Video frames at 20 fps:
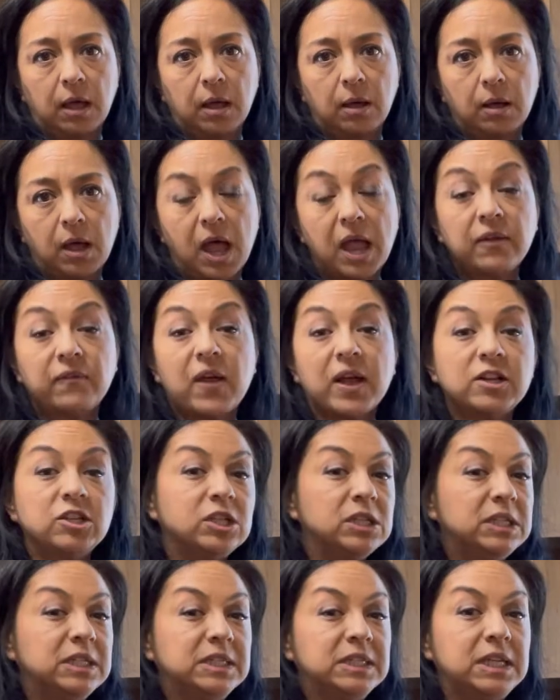I've
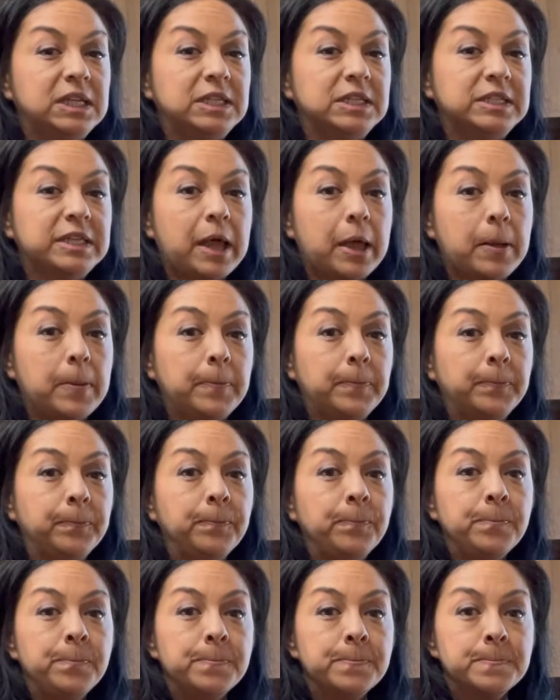actually seen some,
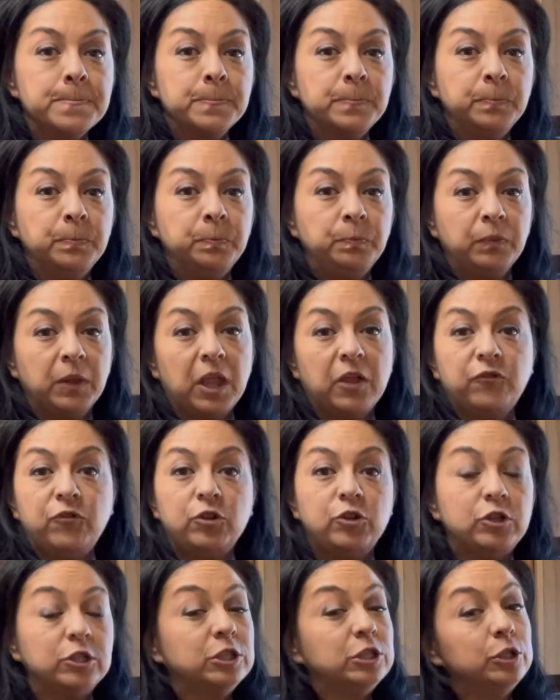if you
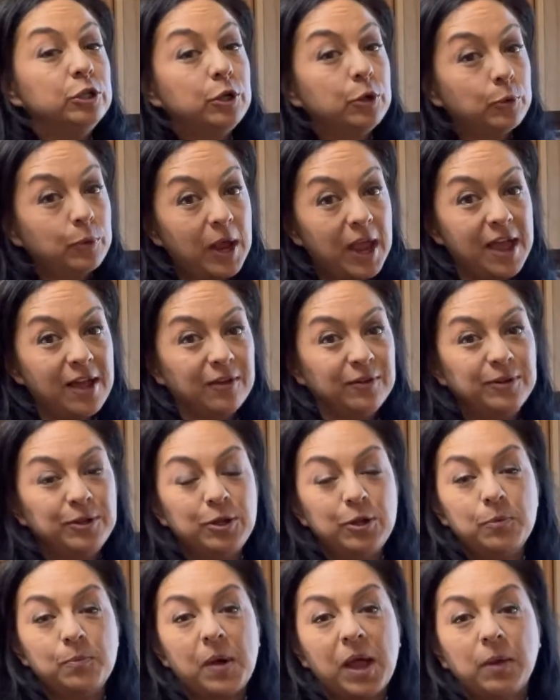just look around,
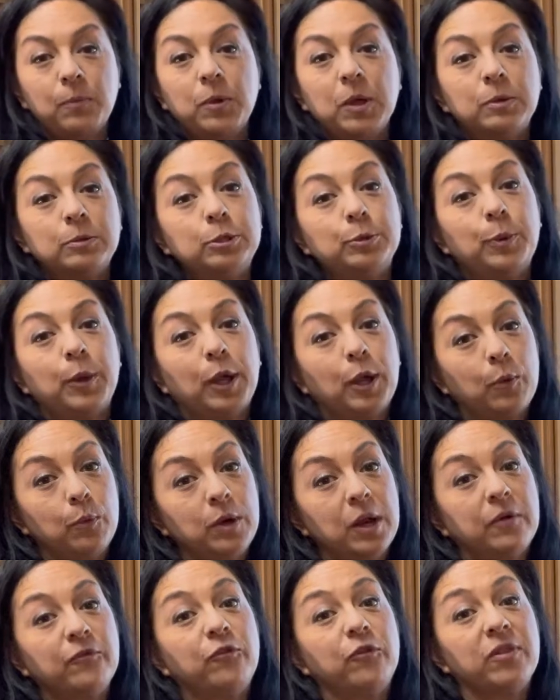you might be able to pick one
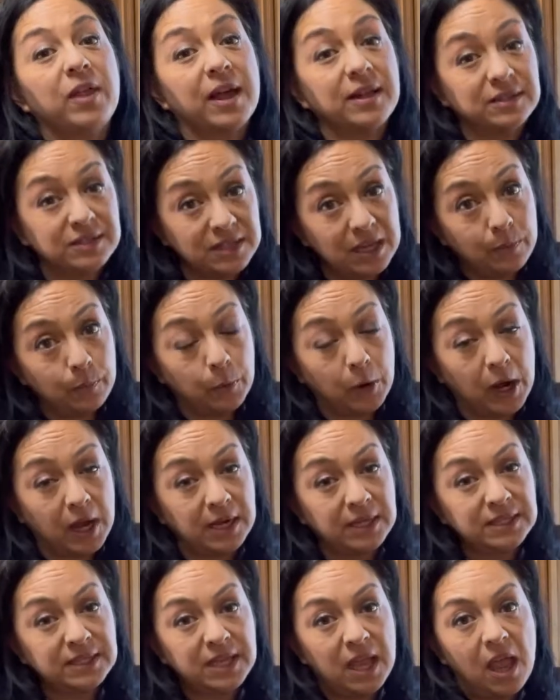up for that same
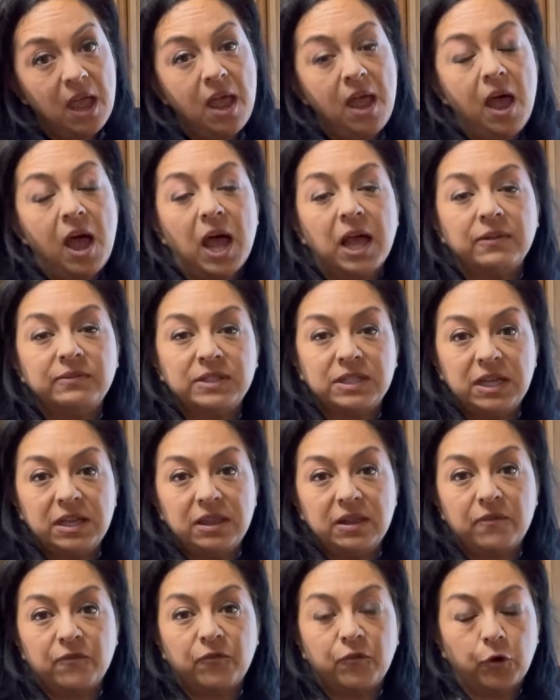price. I've seen
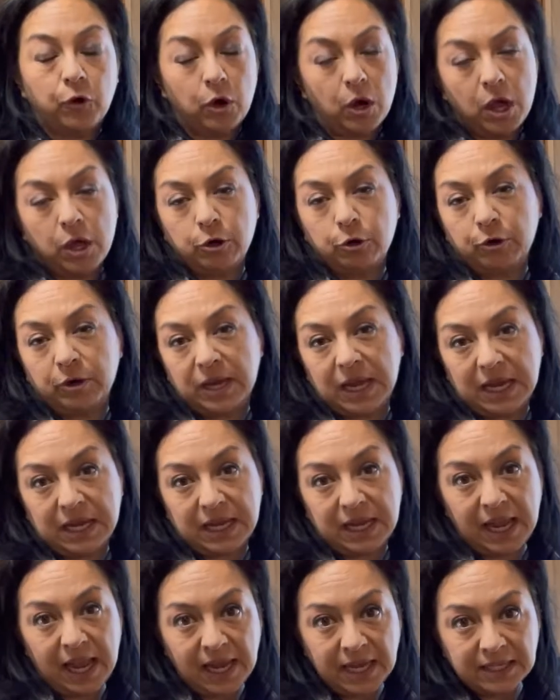them for
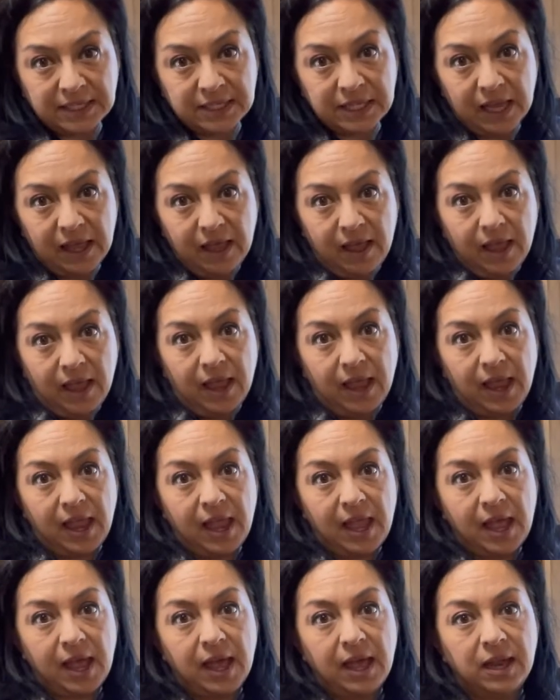$188.
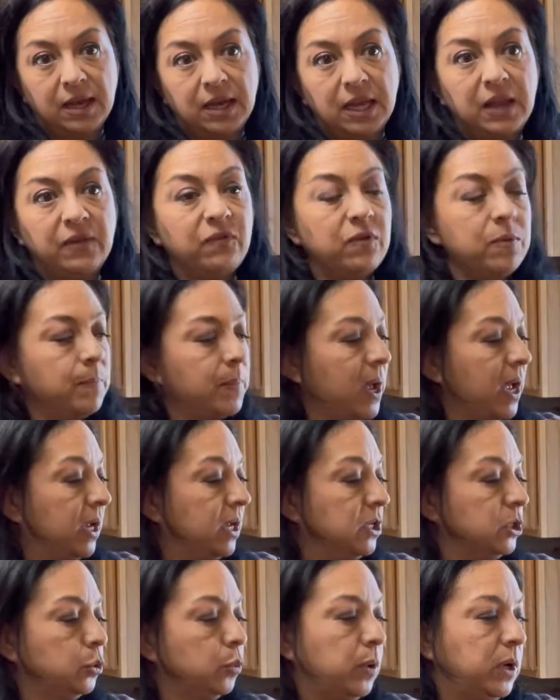And even back
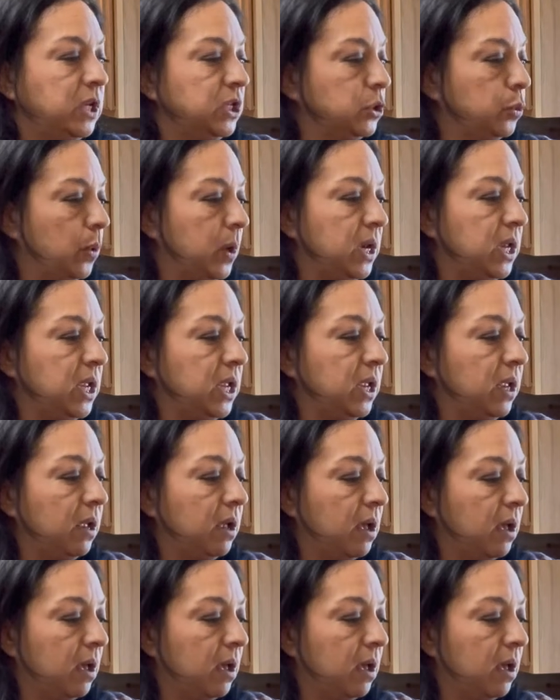in 2020,